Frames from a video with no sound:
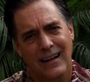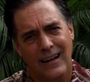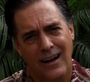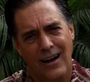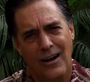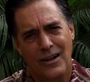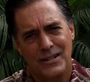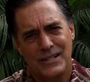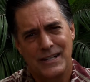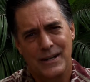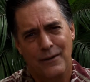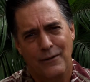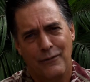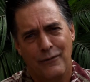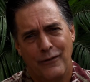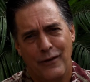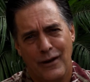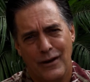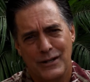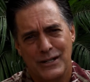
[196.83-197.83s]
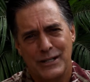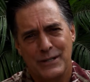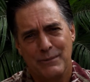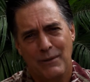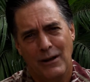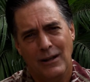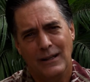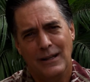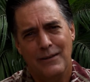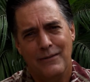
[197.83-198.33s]
Also, for our
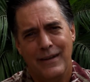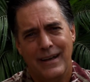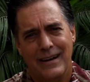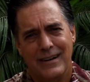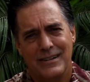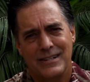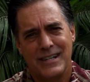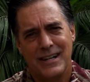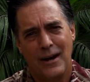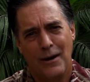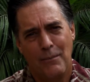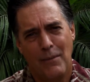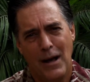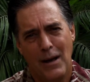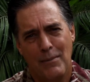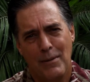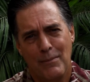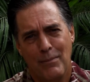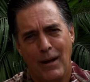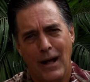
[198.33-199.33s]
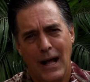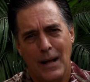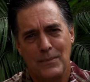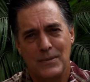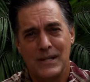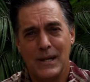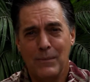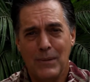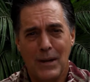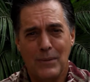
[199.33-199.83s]
small inventors and our mom and
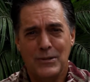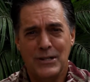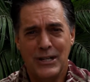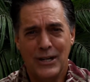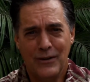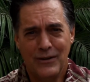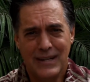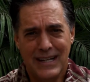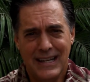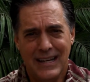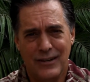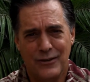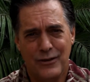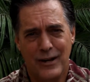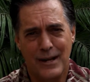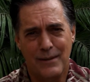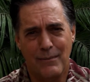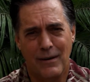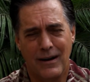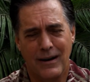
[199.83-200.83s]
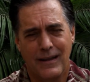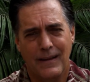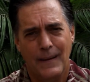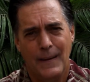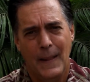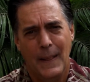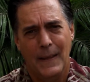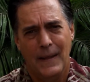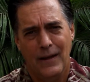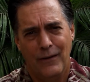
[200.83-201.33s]
pop, sometimes you don't need a trademark.
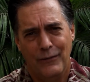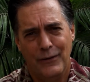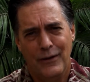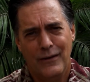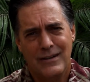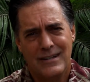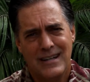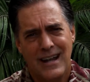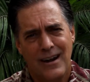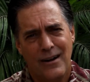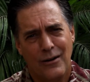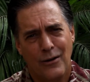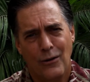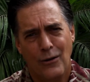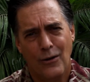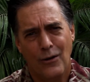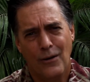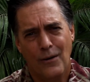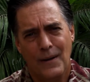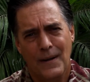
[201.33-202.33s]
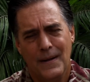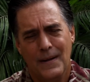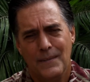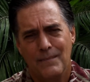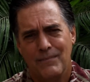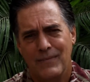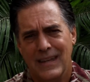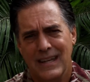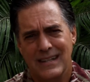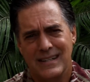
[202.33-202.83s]
If your entire goal
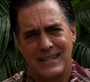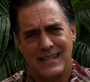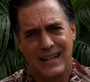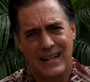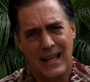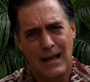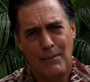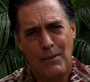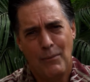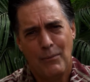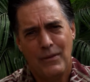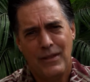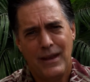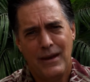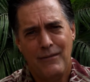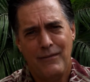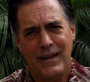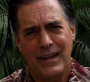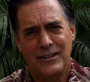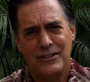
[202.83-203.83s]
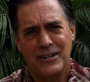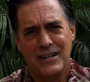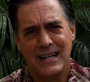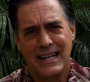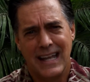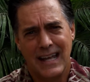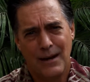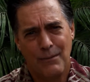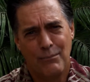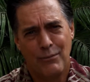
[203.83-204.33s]
is to come up with an invention,
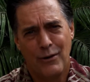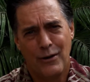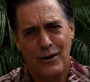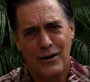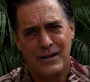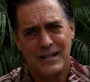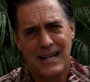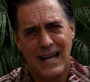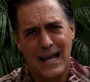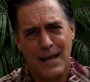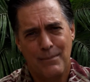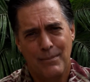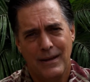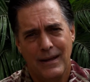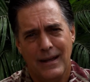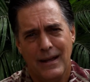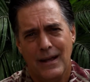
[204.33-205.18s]
get a prototype,